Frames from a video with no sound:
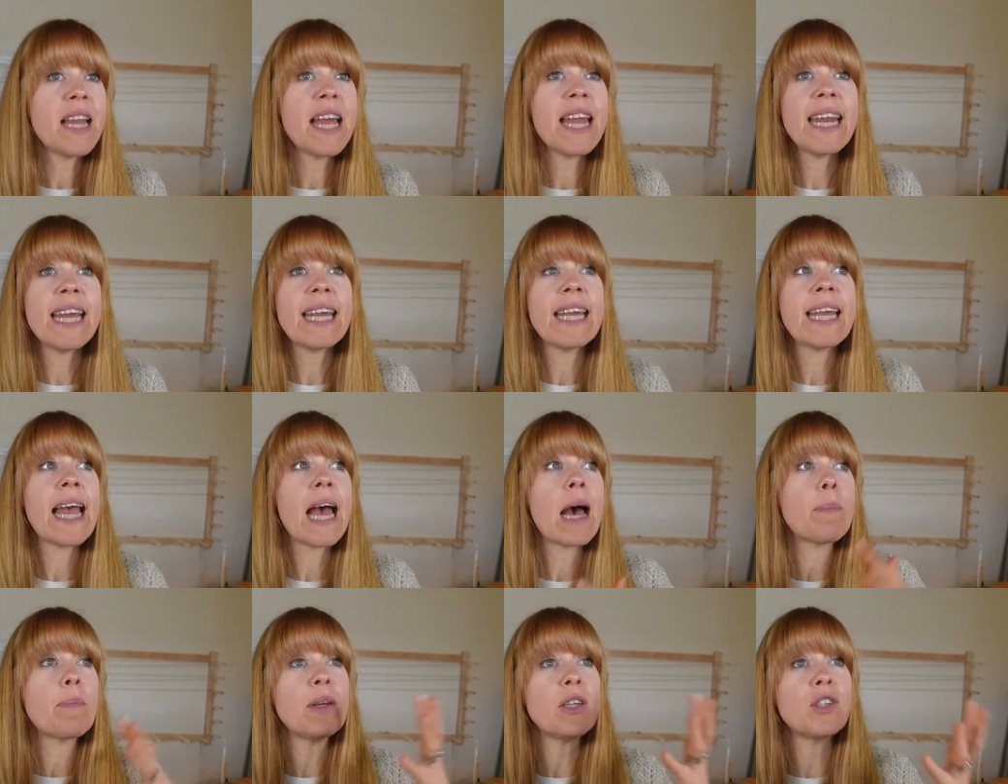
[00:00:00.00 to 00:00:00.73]

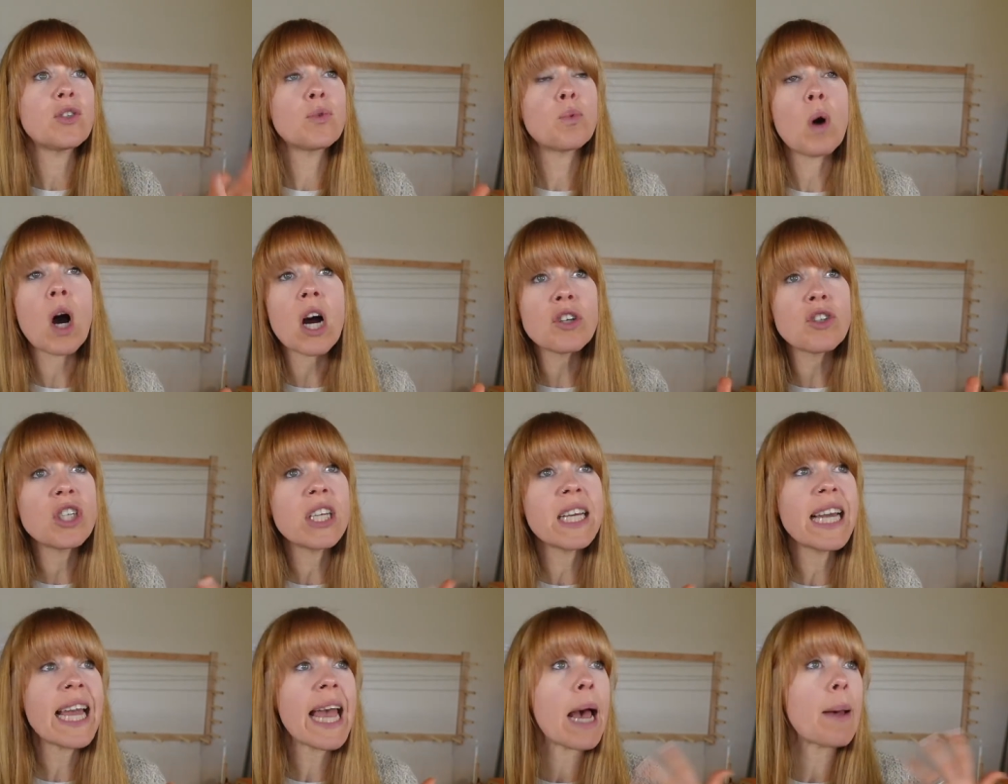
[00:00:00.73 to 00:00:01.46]
knitting, happy
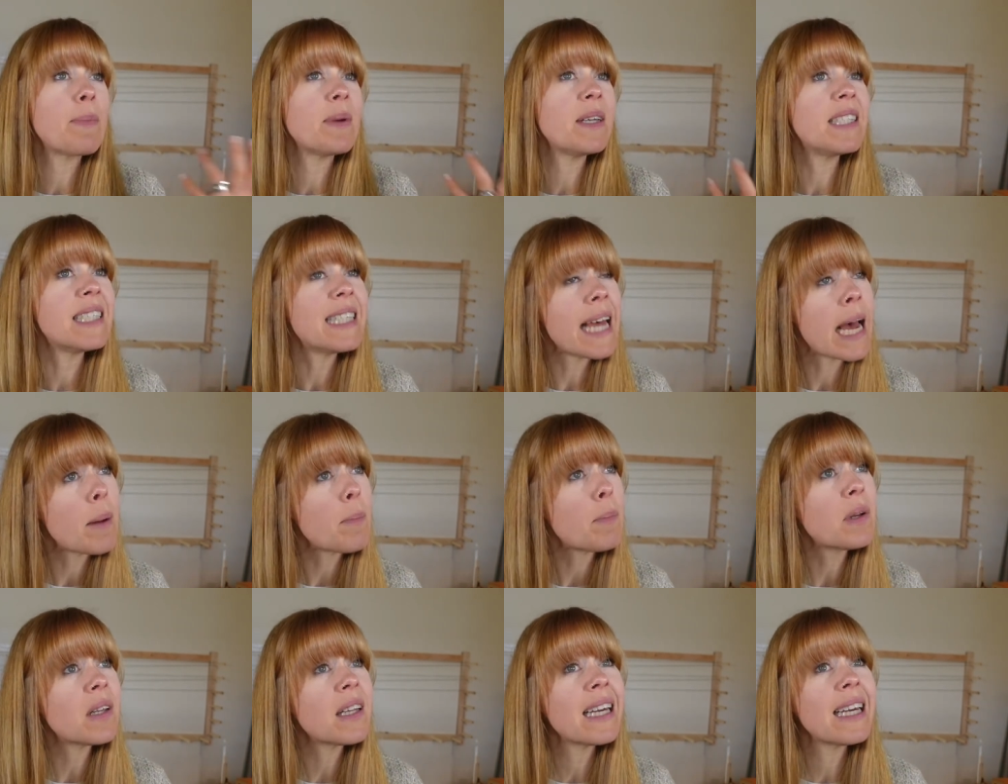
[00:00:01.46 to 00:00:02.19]
swatching, happy
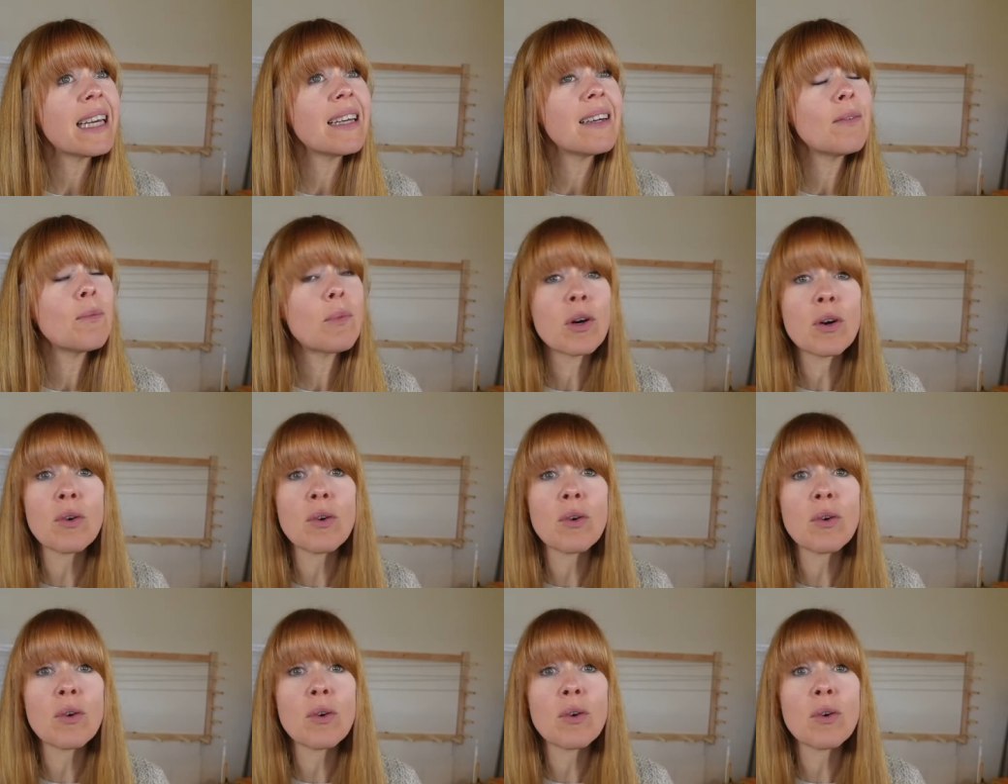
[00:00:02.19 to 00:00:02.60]
sampling.